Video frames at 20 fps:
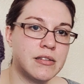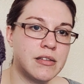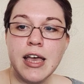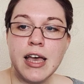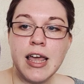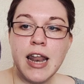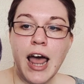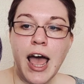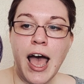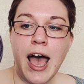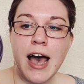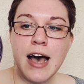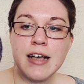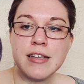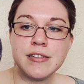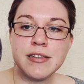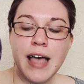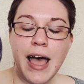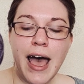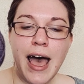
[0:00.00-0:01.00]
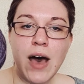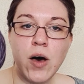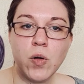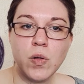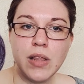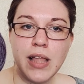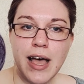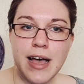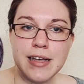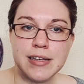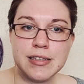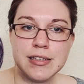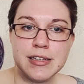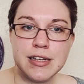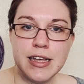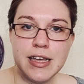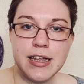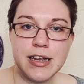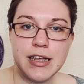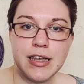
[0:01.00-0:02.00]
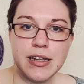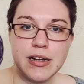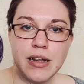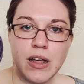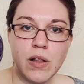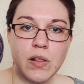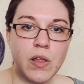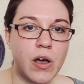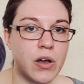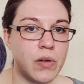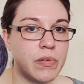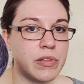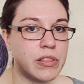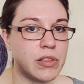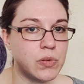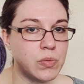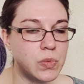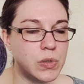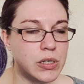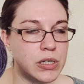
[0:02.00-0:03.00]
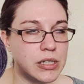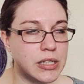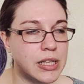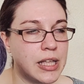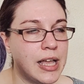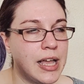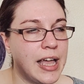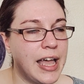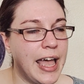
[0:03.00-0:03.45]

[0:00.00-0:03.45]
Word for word: It has Outlast in it along with the wool.